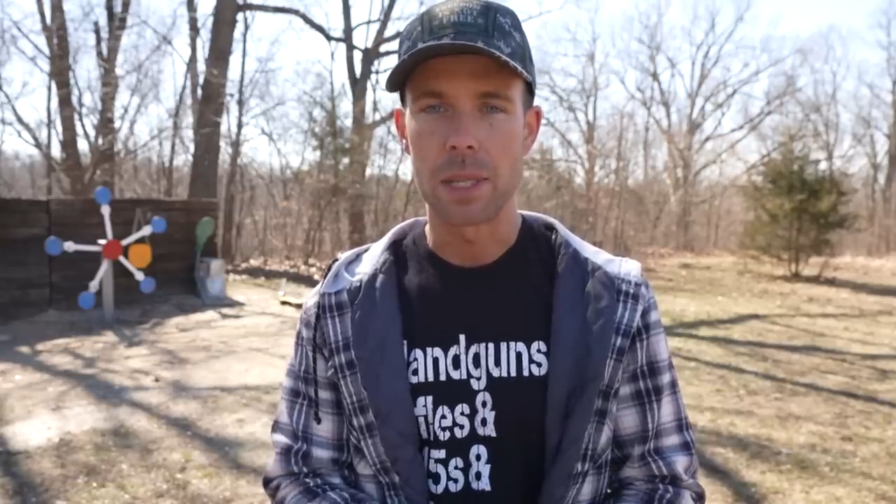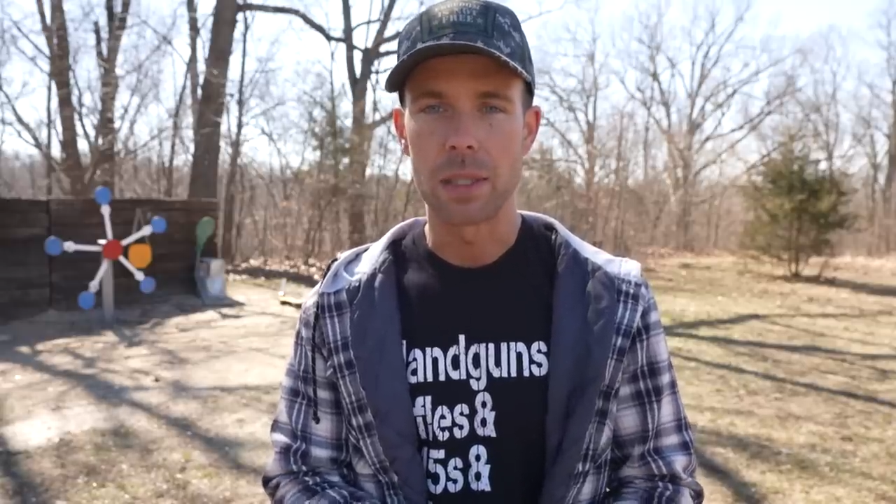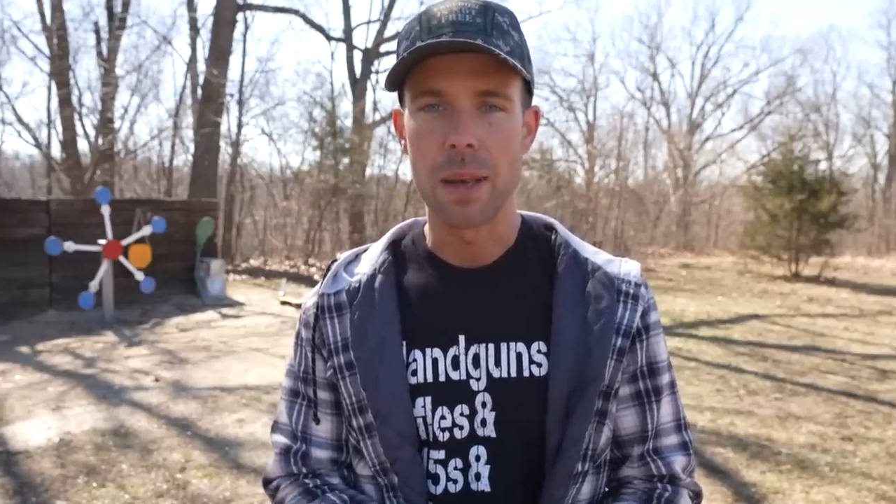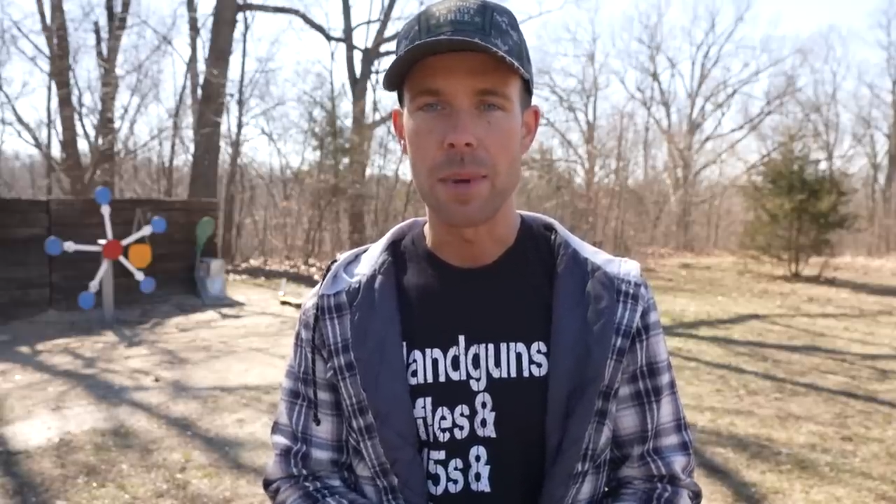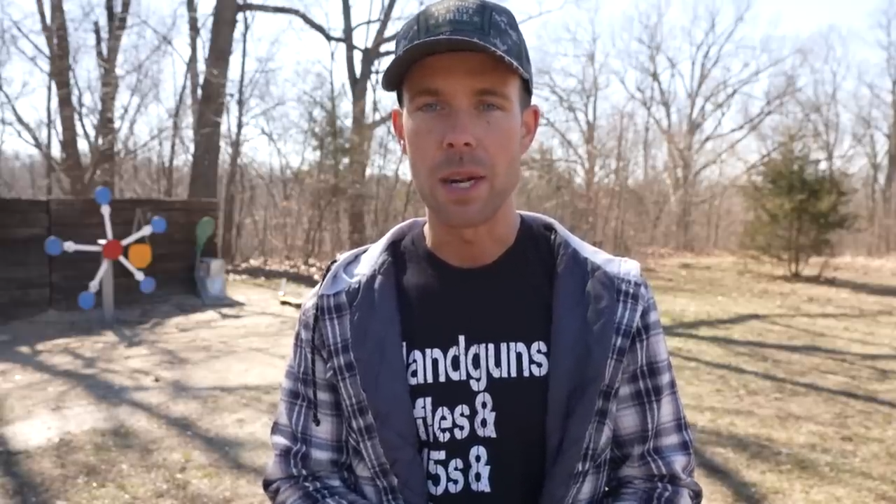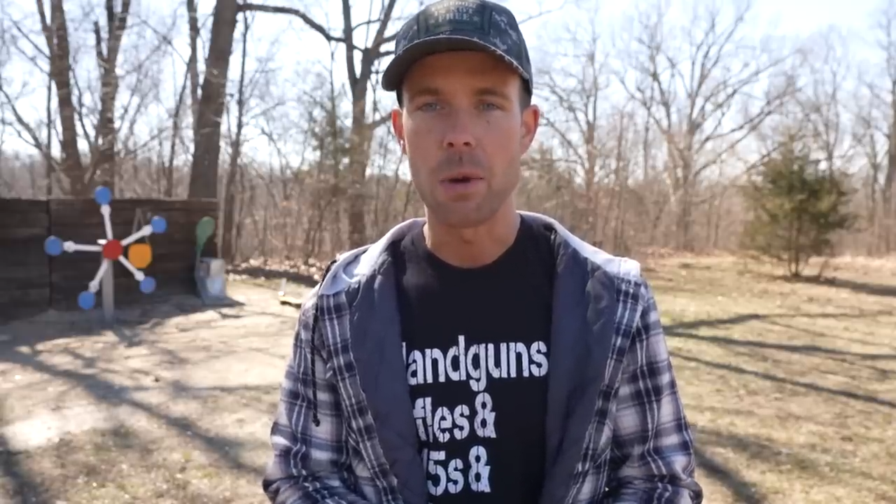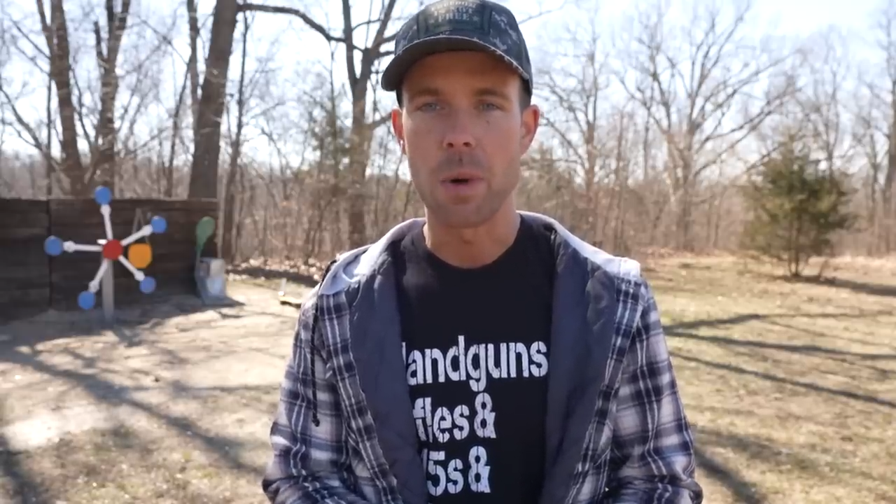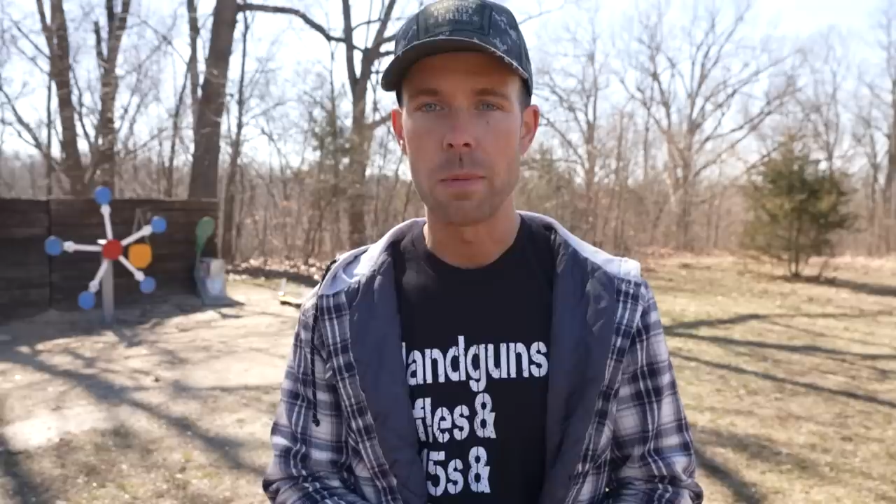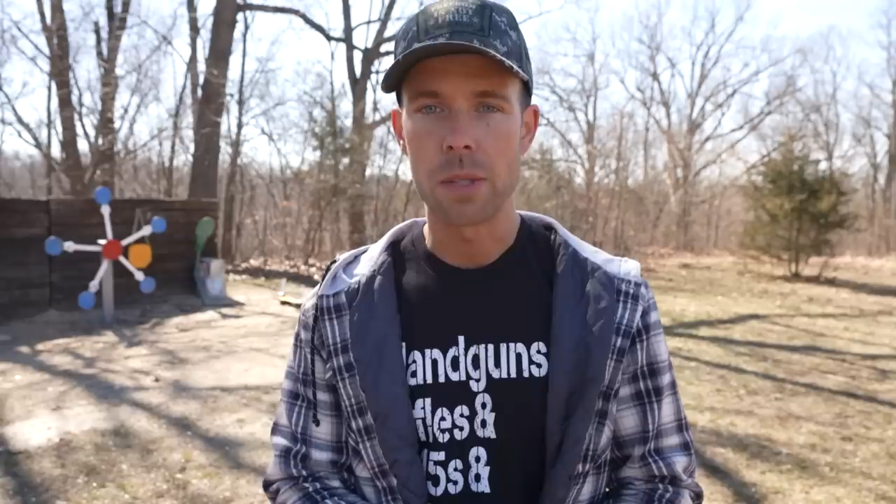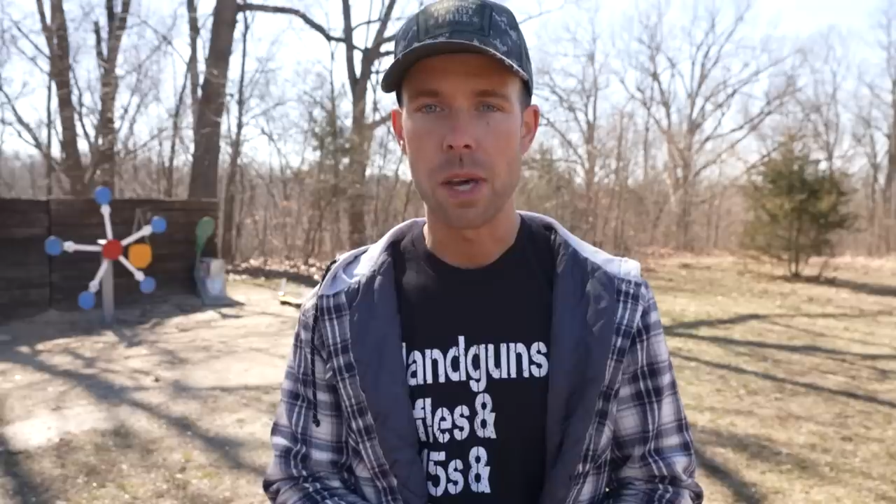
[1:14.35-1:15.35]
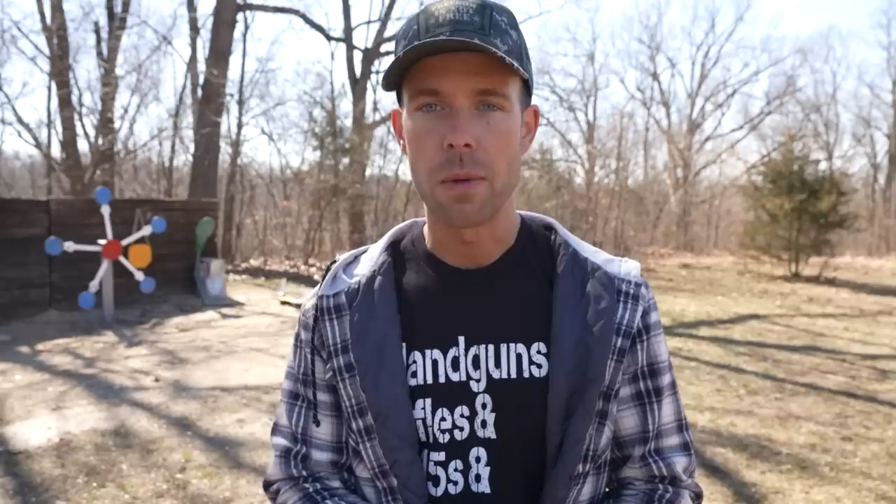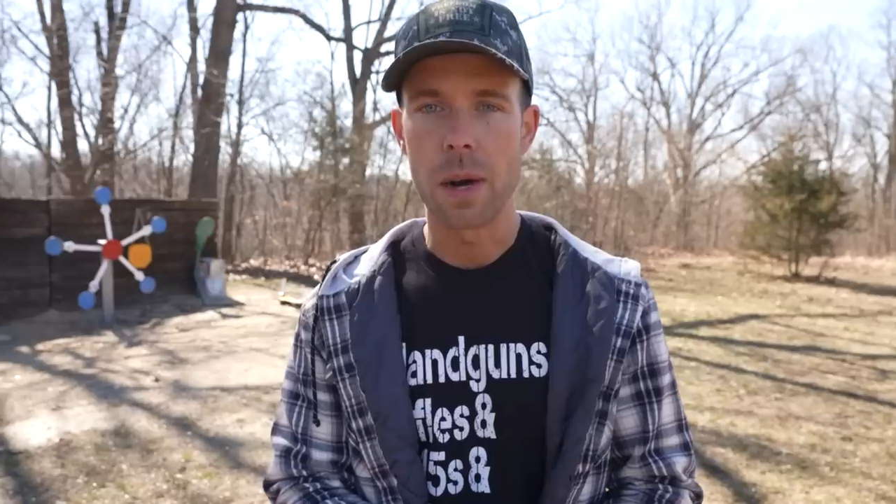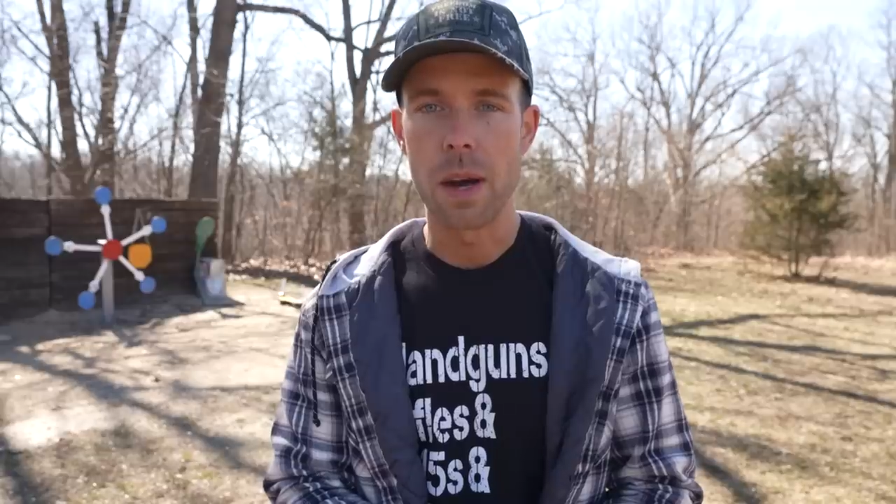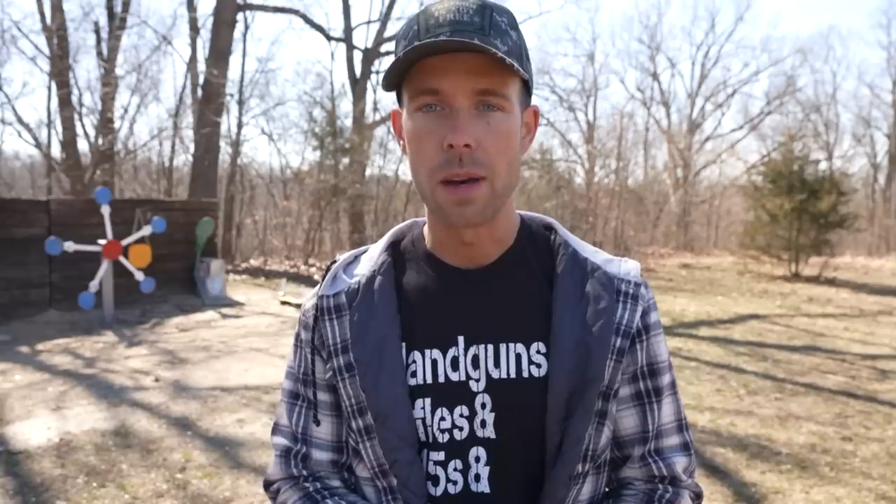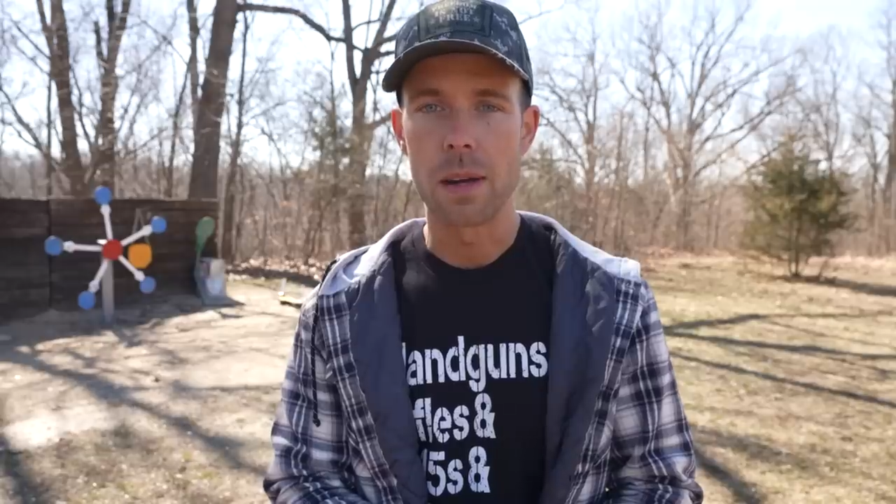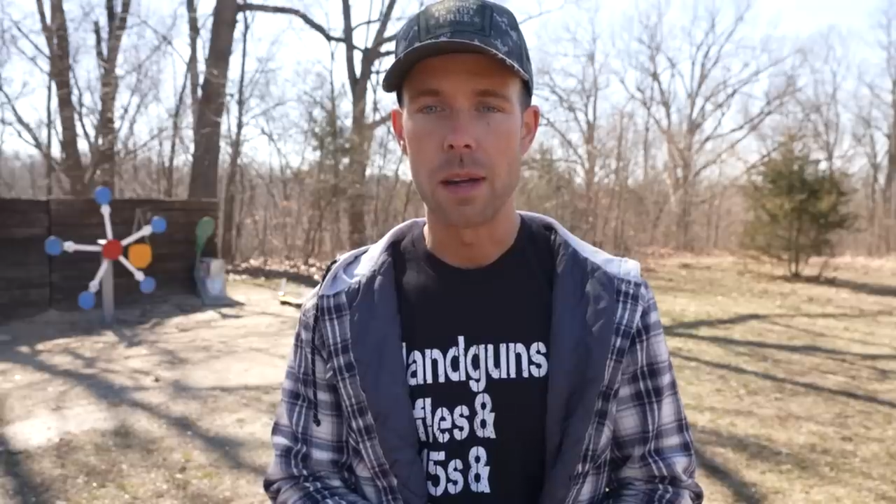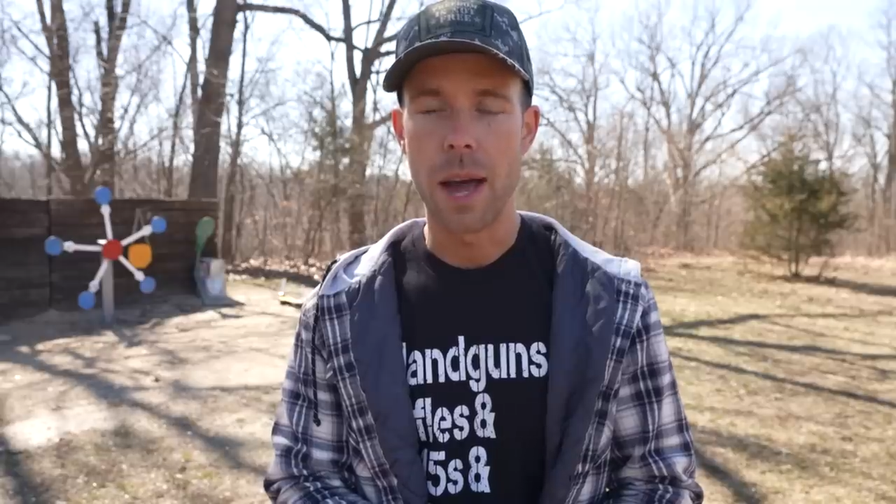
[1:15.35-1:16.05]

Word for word: to let me know what was going on.